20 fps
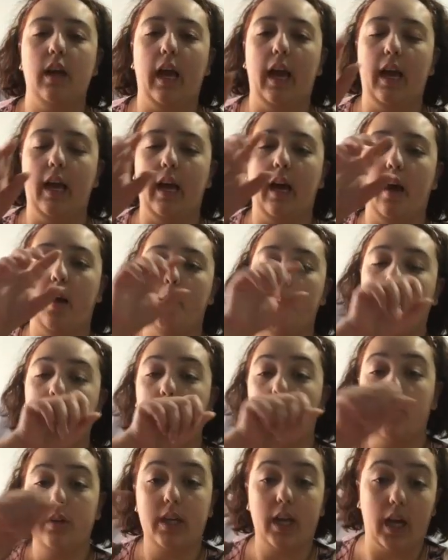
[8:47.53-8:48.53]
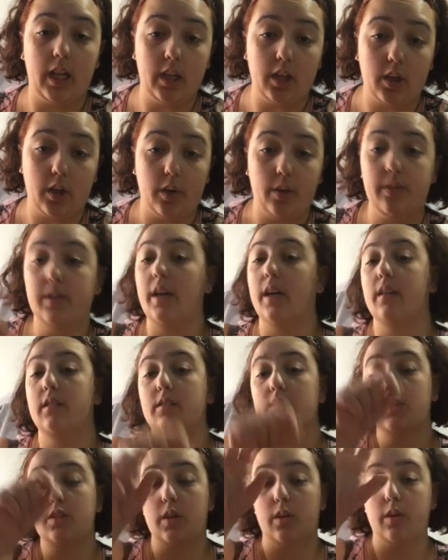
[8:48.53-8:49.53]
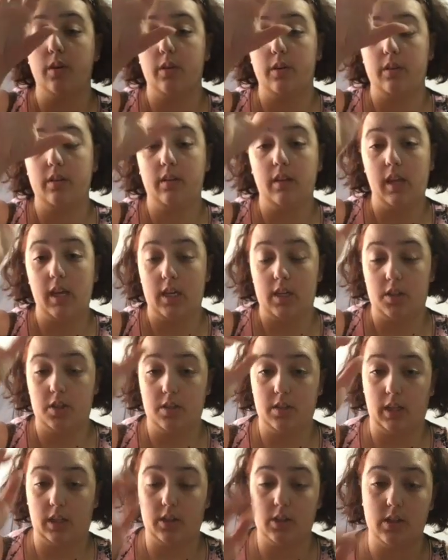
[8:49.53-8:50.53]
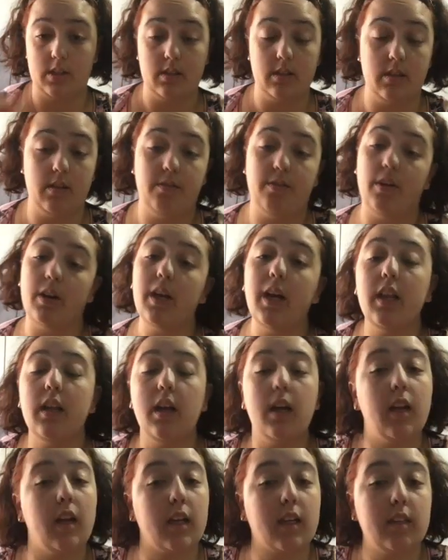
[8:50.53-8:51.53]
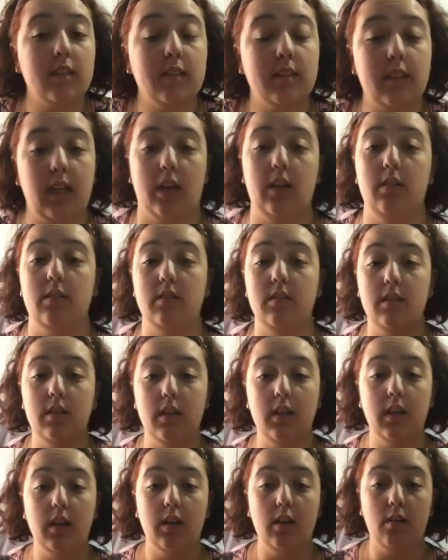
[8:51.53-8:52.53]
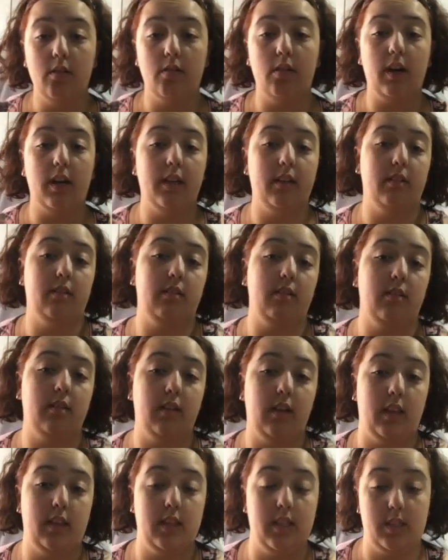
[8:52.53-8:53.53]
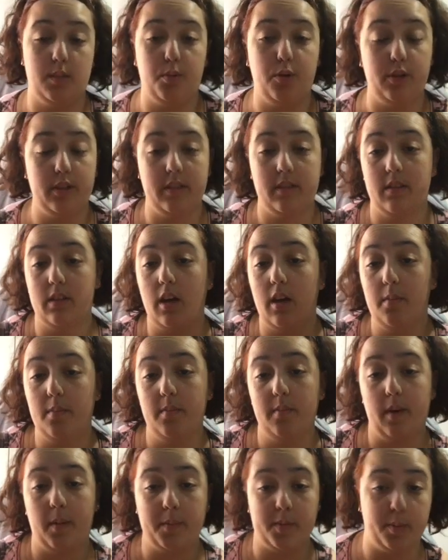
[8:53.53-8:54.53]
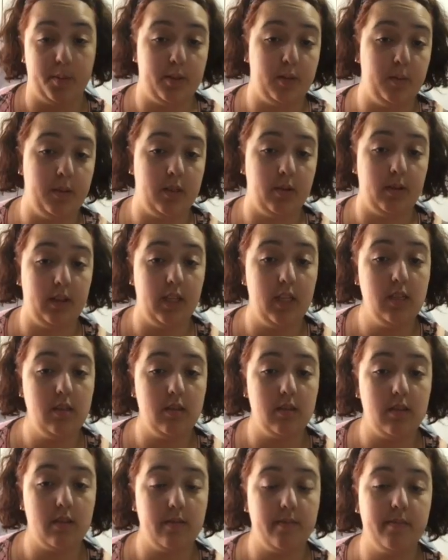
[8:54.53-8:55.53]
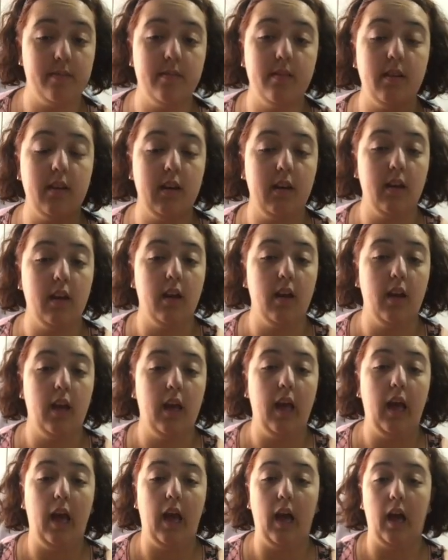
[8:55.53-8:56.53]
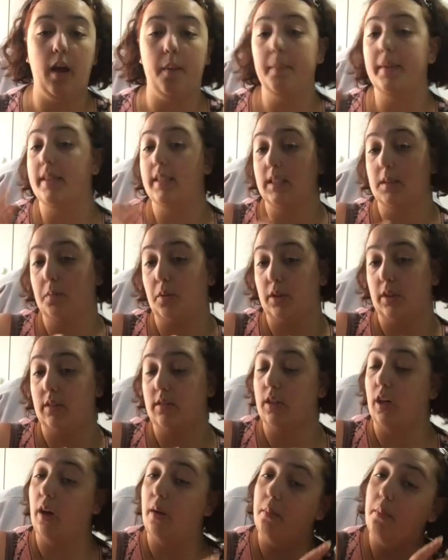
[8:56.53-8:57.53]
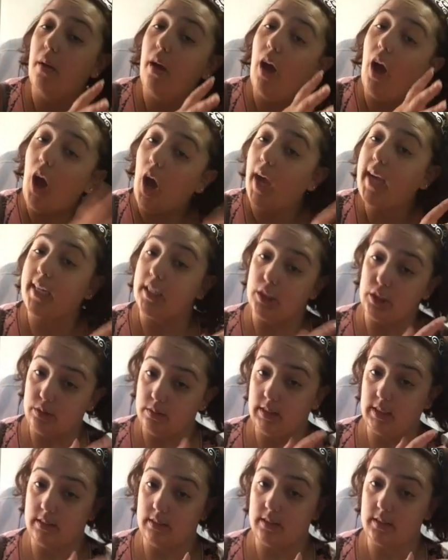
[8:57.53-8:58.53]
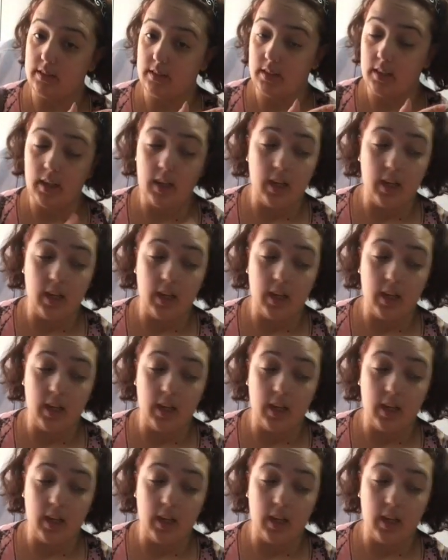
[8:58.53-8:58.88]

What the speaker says: And I'll color code that. So each section is a different color, and I can tell, right, this point in time I'm supposed to be doing this. In this point in time I can do this.